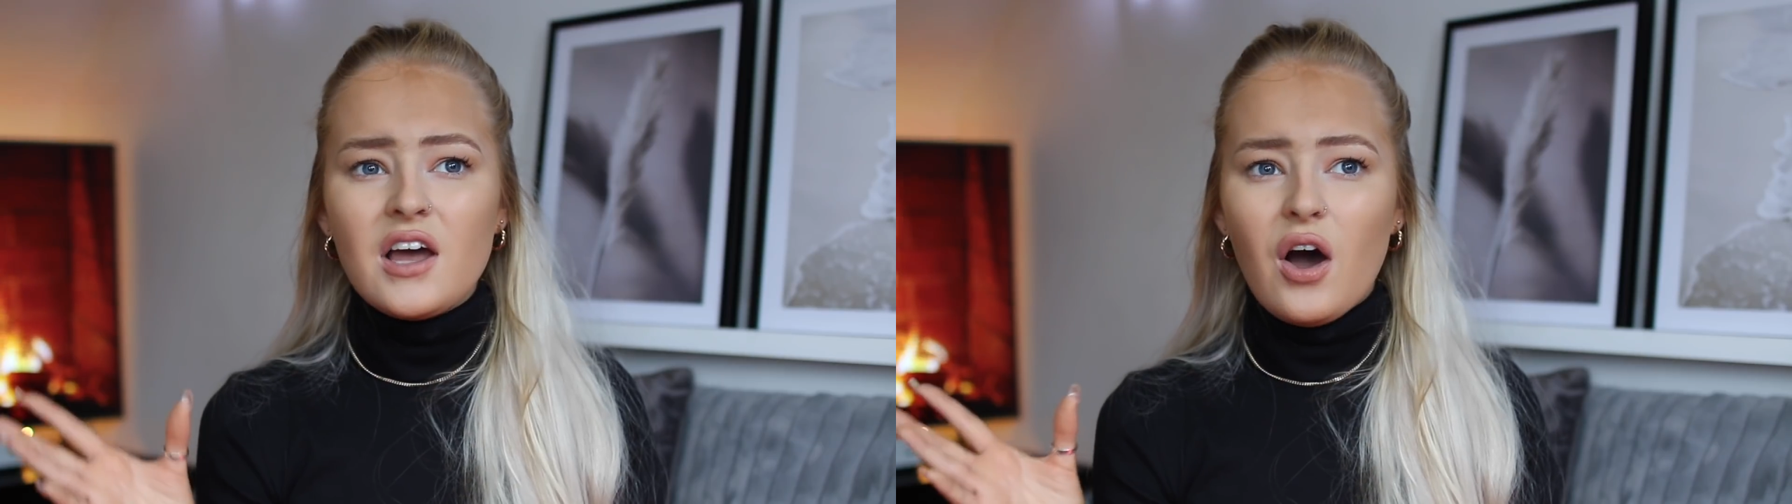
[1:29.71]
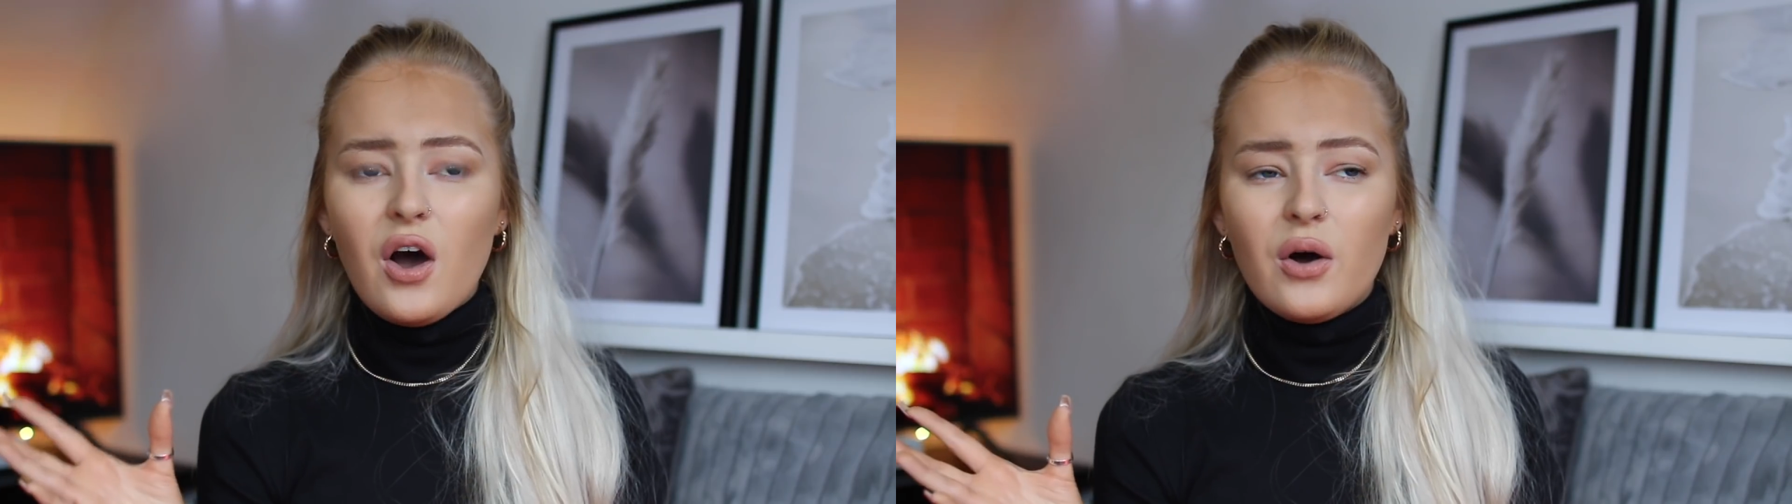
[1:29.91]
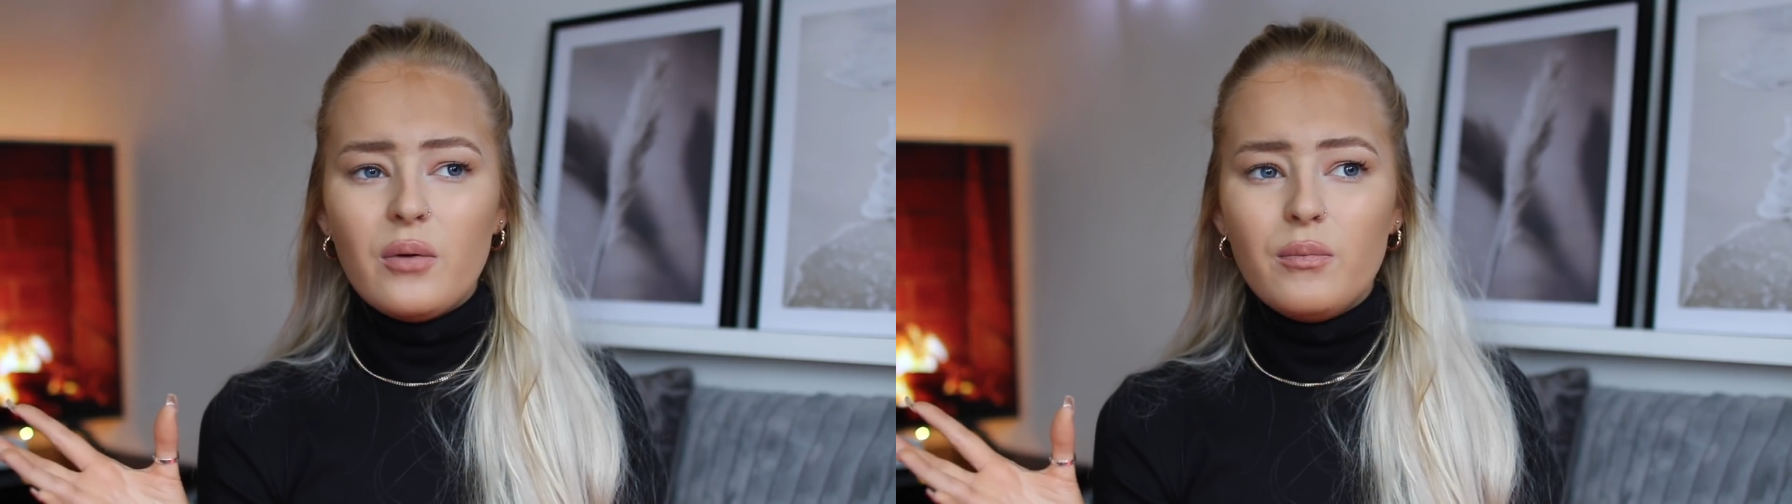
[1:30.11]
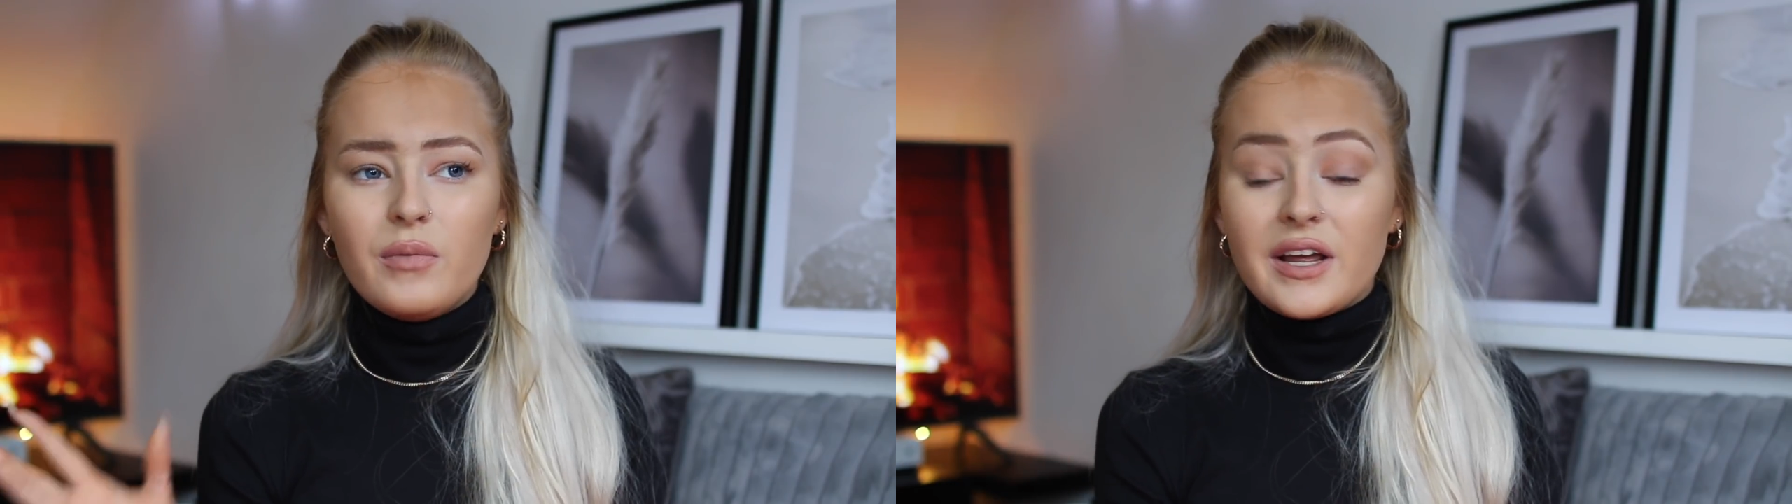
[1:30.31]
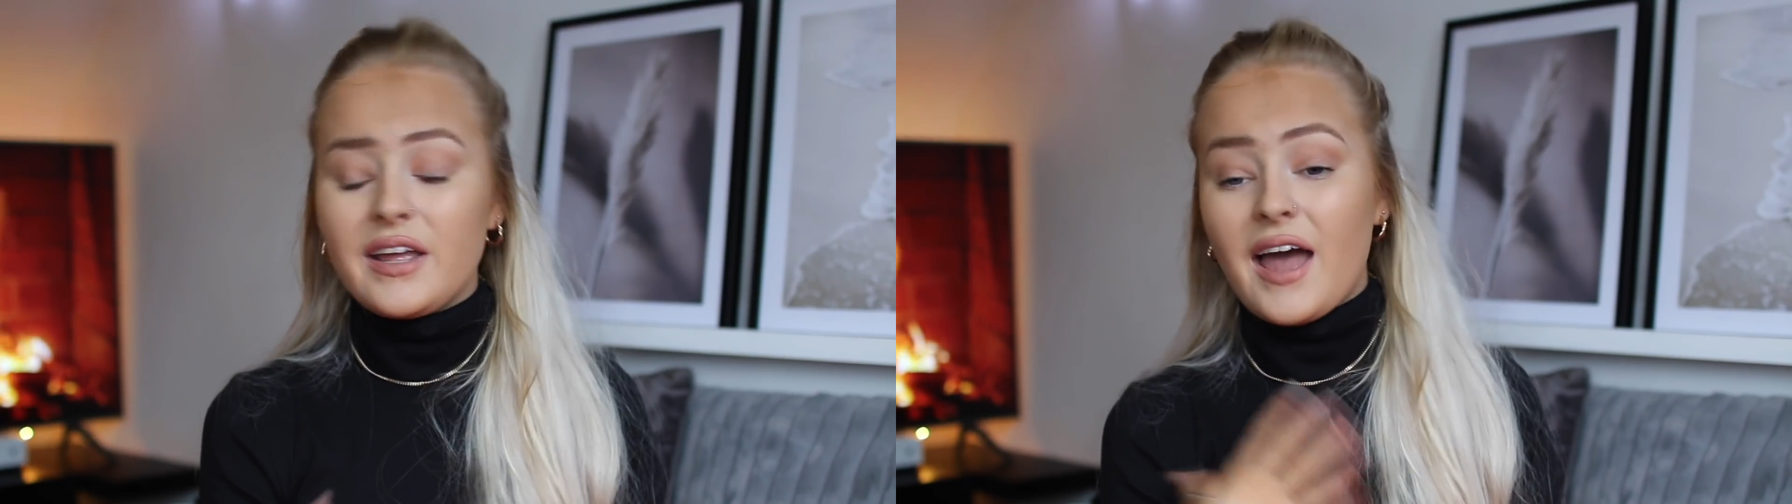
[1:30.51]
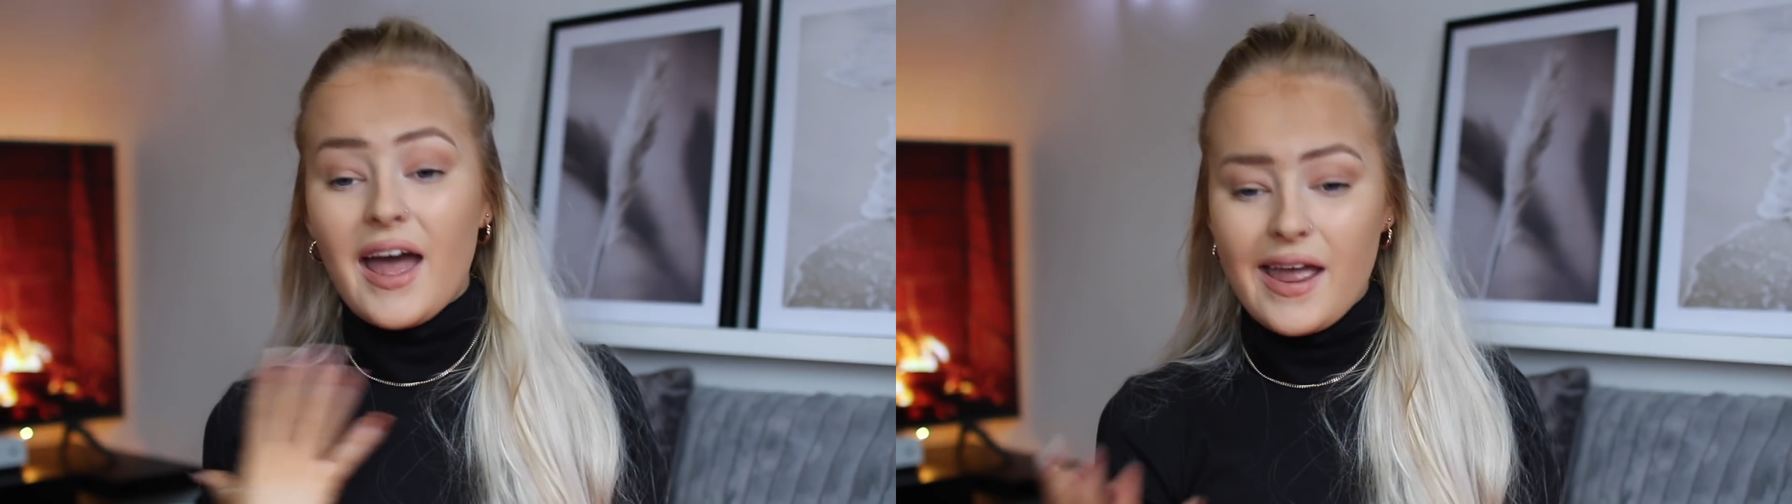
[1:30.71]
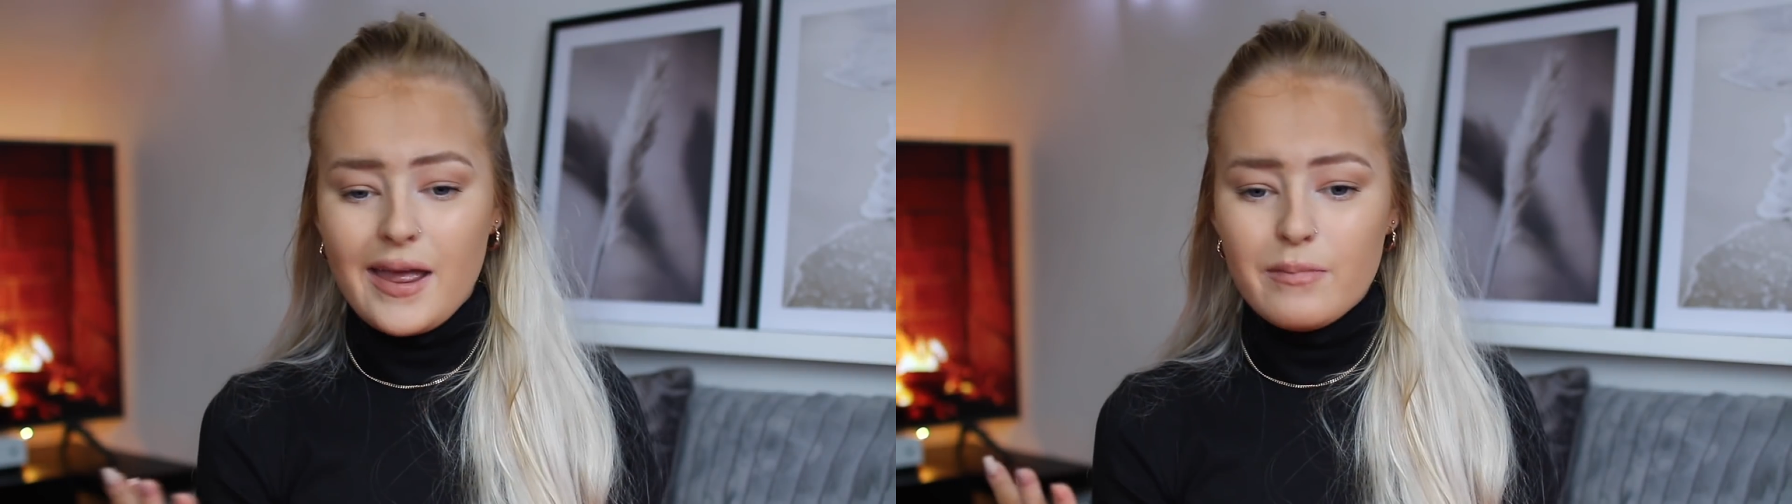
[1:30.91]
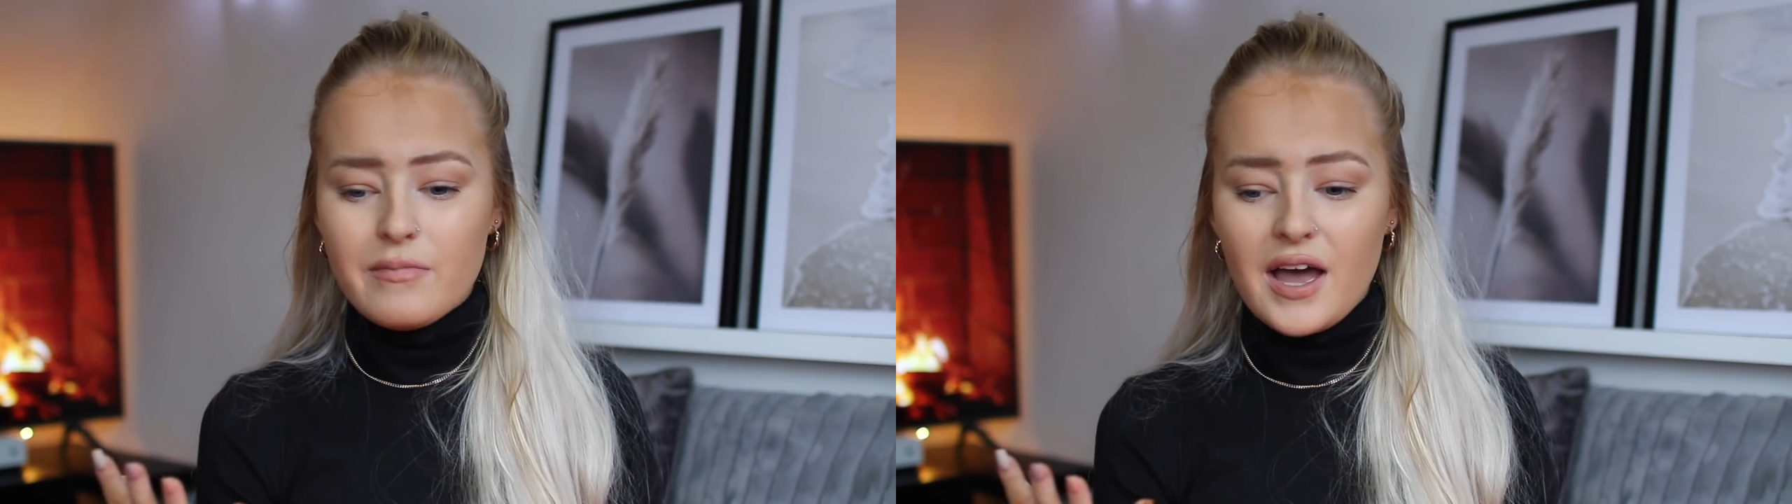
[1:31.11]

came,